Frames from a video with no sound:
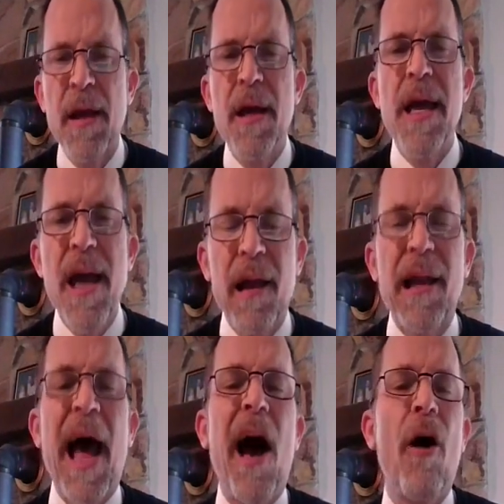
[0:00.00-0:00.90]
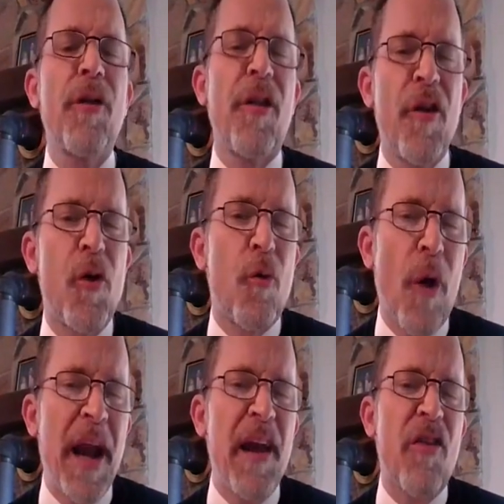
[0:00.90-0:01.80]
He allowed the
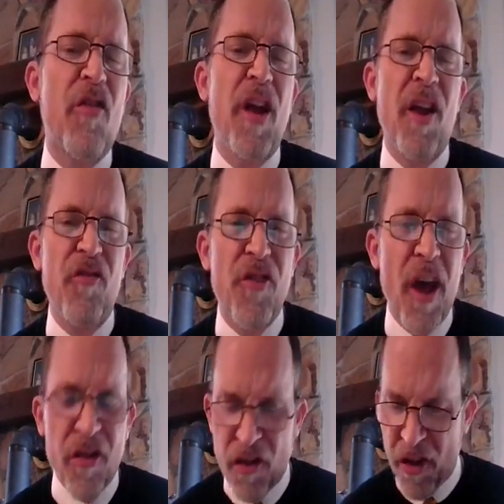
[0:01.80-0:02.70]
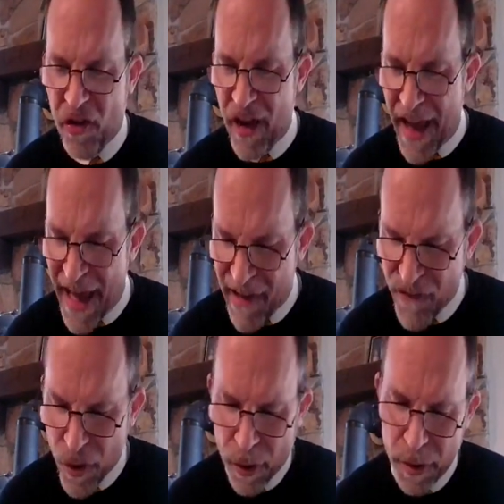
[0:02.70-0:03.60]
greatest injustice
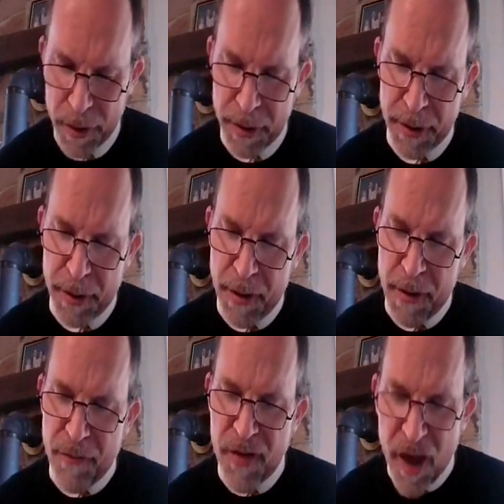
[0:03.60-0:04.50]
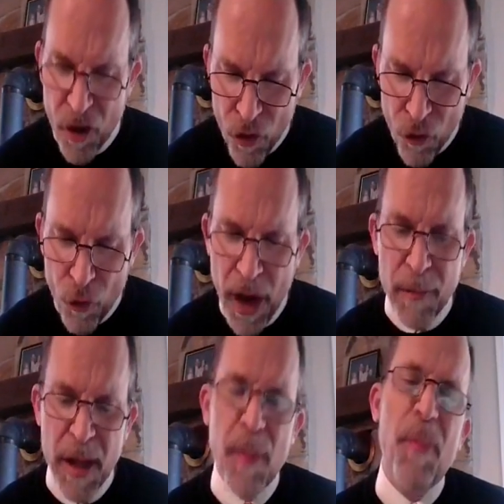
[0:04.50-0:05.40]
ever, the
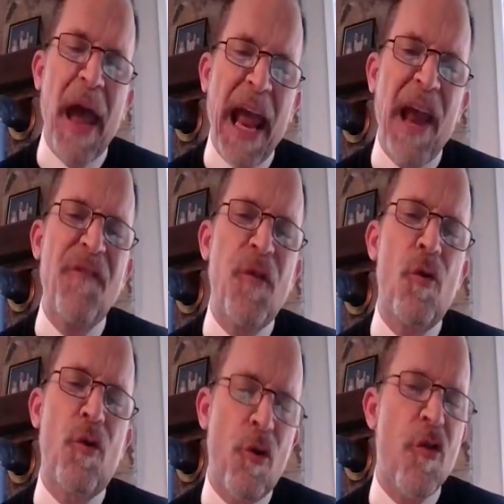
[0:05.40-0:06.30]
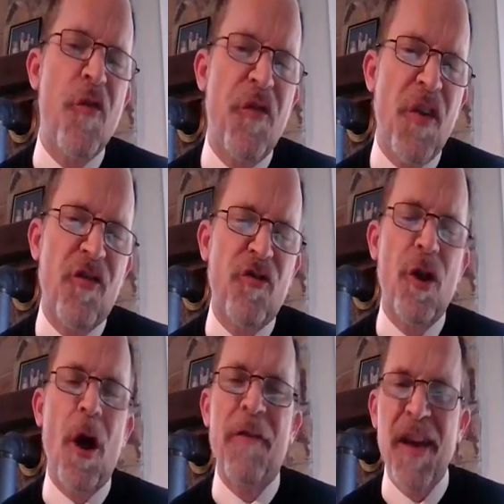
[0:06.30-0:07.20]
extremely painful crucifixion
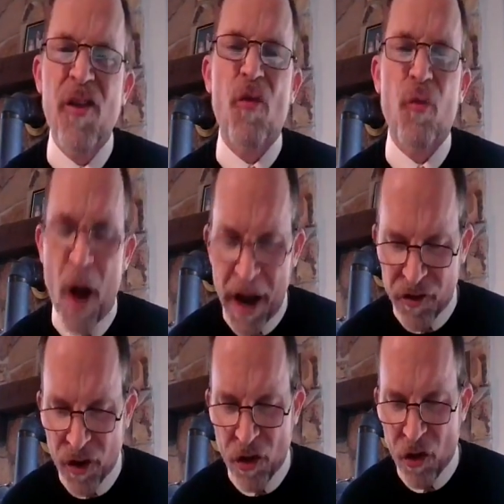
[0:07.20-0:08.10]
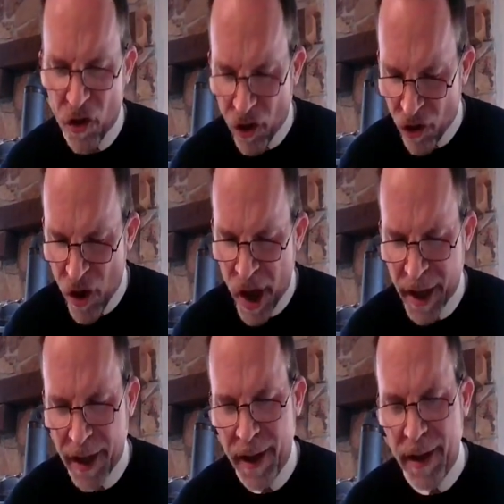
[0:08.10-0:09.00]
of his righteous Son,